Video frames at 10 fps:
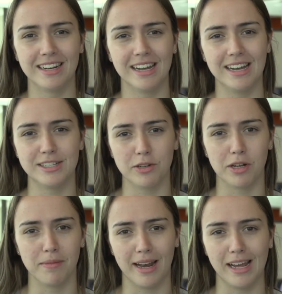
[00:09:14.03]
And I told
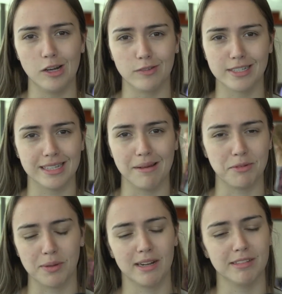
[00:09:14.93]
him that I
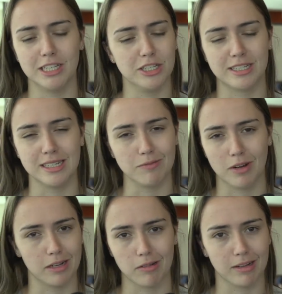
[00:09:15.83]
overslept when I really just didn't
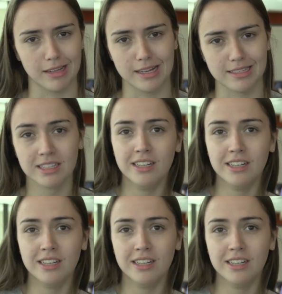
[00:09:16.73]
want to go to class.